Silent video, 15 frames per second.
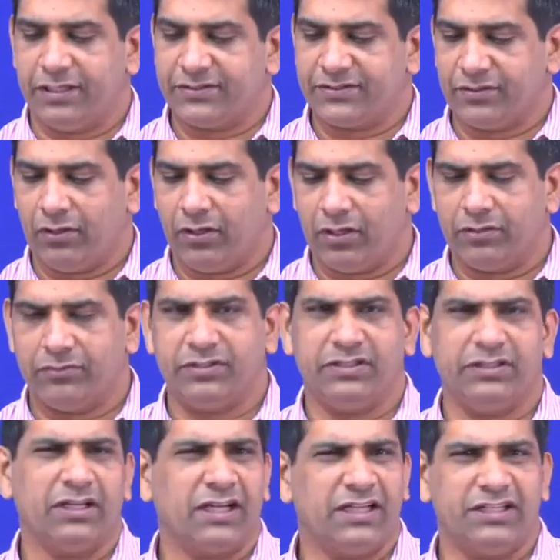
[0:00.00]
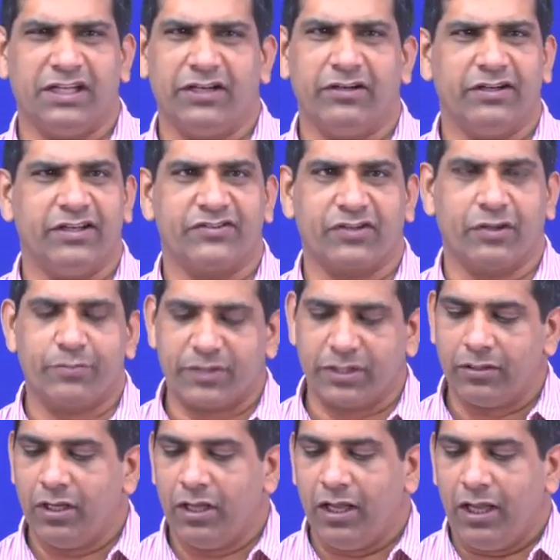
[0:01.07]
It's all a general
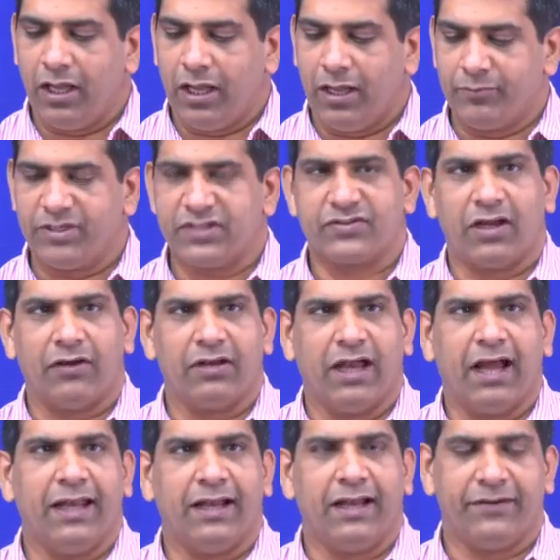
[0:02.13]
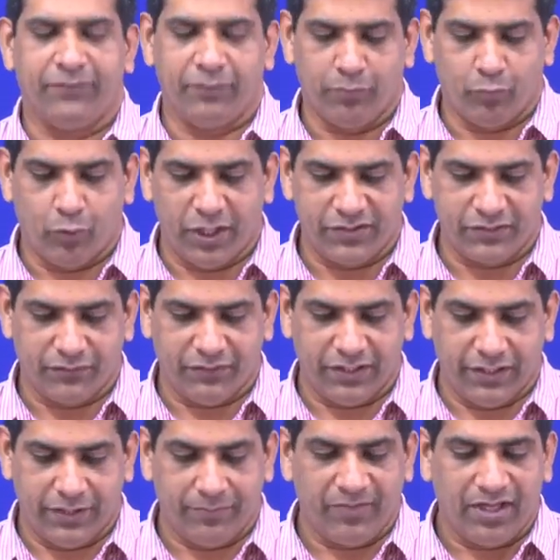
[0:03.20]
description. I will highlight few points over
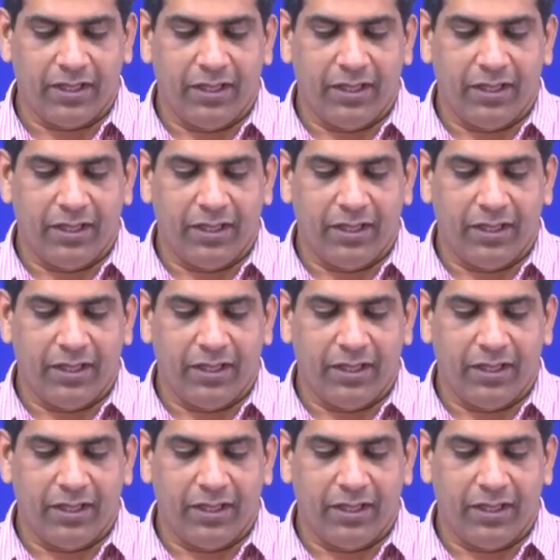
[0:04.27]
there.